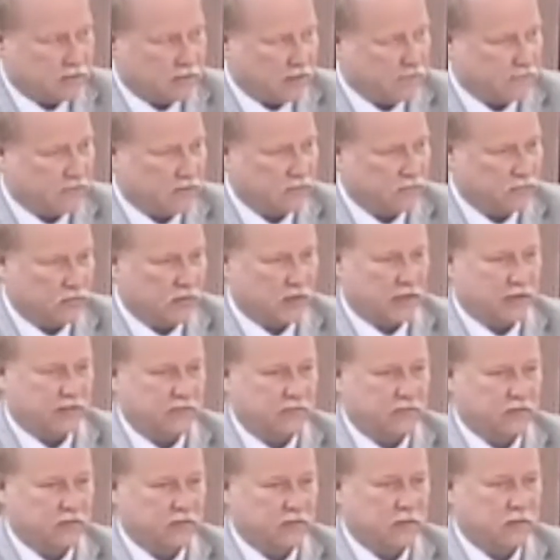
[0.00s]
heavy
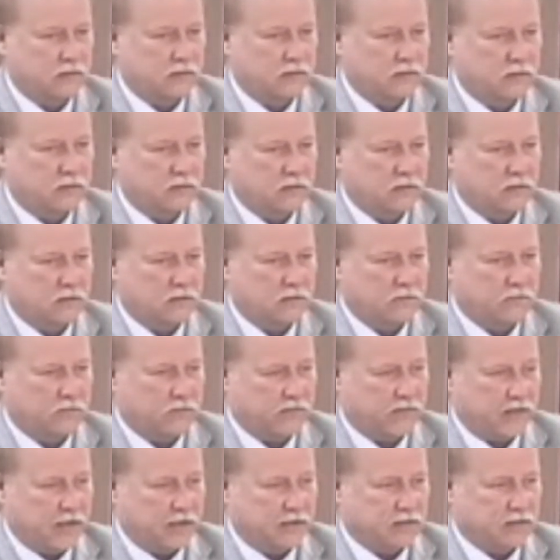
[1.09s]
price for
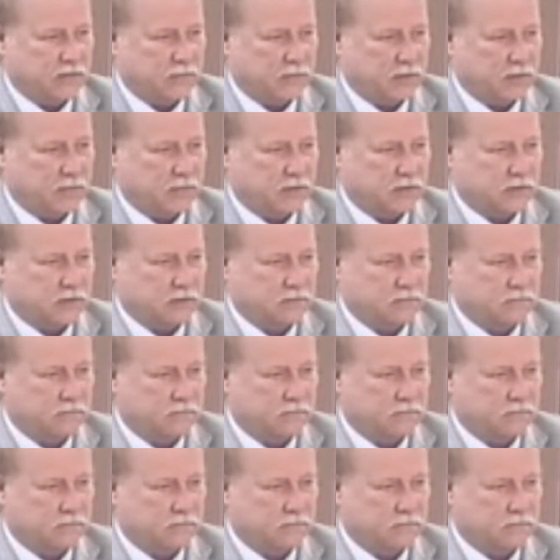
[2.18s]
that commitment.